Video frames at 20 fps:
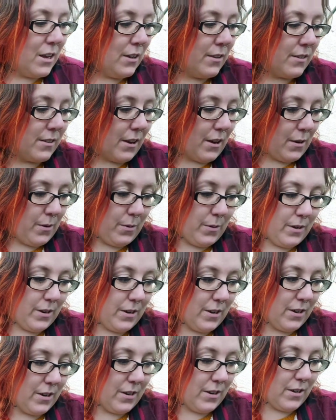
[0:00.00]
So
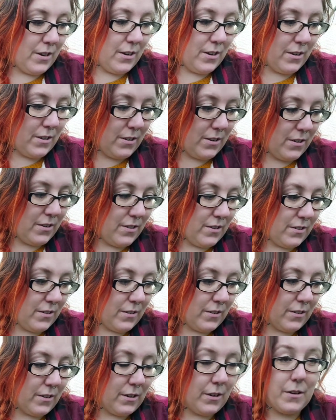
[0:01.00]

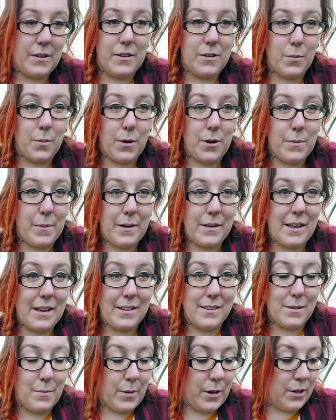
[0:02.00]
you don't need to worry about
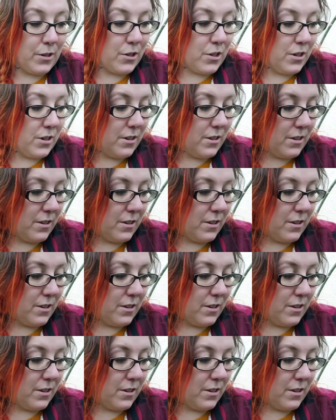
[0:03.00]
that so much.